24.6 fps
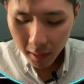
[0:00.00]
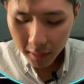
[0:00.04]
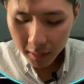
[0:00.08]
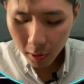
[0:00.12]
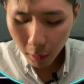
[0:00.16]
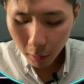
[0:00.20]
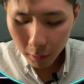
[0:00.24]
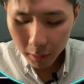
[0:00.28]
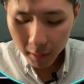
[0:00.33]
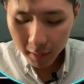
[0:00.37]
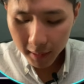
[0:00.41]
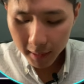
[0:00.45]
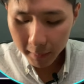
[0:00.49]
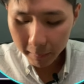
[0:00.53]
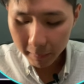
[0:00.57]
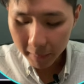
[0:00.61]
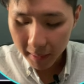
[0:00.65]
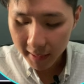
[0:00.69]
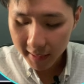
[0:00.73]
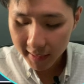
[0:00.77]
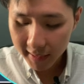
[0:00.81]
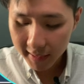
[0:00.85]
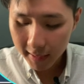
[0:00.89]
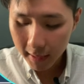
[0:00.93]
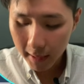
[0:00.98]
Totaling
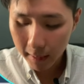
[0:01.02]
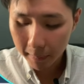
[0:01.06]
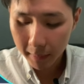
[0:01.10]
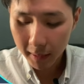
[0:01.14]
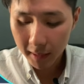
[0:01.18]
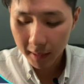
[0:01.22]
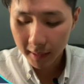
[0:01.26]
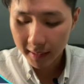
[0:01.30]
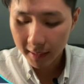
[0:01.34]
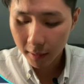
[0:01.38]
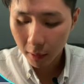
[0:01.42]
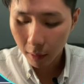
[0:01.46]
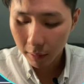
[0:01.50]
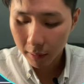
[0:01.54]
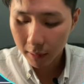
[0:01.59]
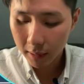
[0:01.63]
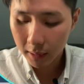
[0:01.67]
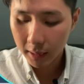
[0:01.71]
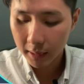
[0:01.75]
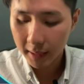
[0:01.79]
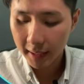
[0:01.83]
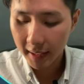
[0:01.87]
means keeping a total